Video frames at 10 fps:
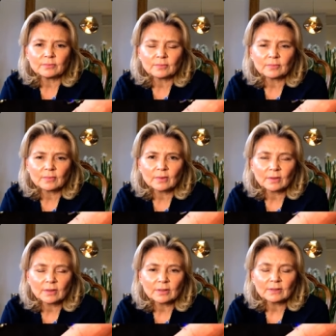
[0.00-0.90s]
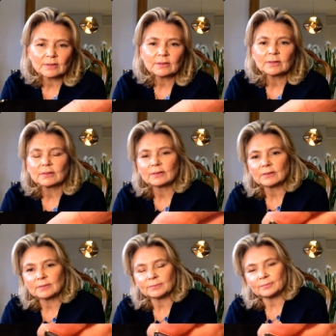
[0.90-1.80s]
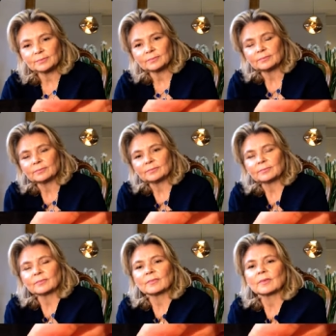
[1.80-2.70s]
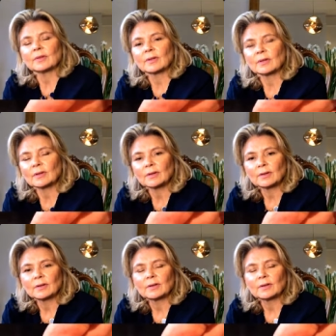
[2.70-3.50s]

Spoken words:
So I just saw all the different